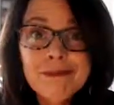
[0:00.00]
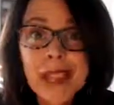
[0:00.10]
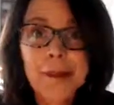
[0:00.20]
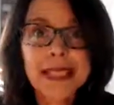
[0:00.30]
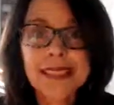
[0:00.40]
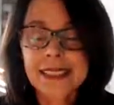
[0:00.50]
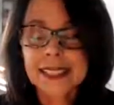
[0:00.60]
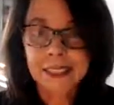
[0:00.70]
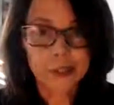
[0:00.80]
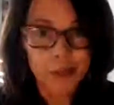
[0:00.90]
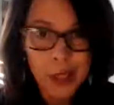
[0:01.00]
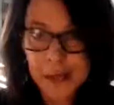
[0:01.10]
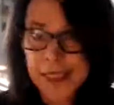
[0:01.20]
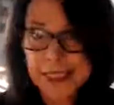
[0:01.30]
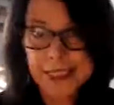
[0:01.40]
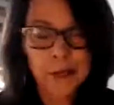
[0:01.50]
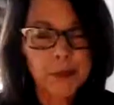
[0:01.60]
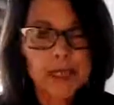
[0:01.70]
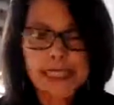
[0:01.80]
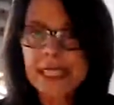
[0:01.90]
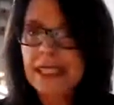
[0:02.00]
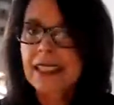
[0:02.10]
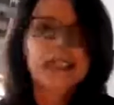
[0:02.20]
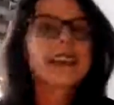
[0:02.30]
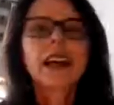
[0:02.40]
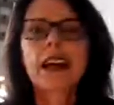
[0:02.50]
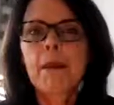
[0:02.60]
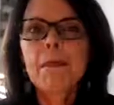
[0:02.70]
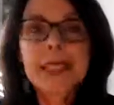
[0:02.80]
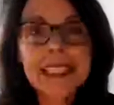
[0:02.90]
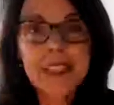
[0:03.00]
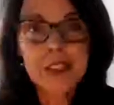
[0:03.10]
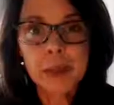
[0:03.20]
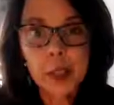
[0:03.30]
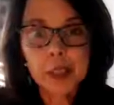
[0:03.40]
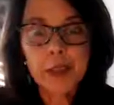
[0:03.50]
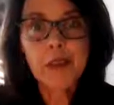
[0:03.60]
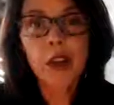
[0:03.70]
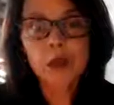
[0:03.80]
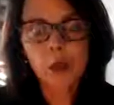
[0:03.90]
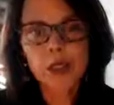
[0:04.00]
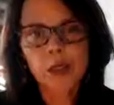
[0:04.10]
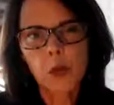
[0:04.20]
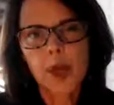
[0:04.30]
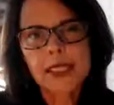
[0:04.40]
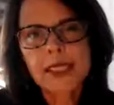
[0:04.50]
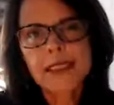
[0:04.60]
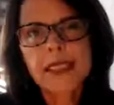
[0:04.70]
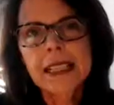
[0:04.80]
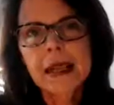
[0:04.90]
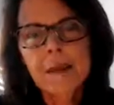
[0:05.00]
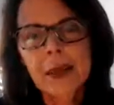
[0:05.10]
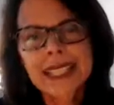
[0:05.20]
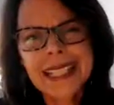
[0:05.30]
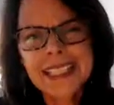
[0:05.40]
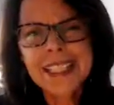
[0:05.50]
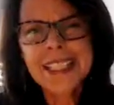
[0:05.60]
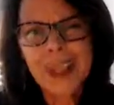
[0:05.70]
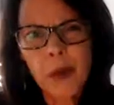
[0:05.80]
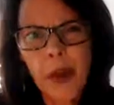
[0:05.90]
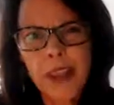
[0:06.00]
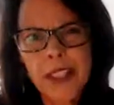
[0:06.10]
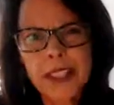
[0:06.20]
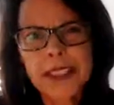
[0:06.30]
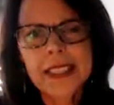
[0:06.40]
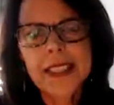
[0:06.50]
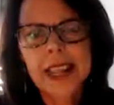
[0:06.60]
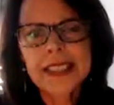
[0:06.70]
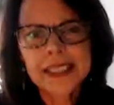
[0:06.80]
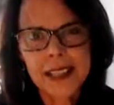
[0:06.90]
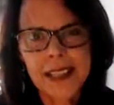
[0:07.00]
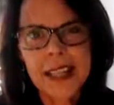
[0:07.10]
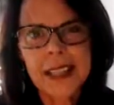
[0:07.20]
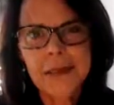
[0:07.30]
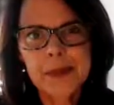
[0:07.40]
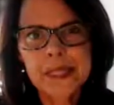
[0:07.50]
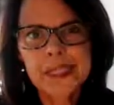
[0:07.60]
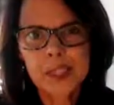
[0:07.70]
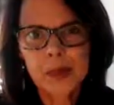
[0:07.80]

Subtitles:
I mean, because they're focused, they're busy. Many of them are on the phone while they're walking. But it is so hard at times to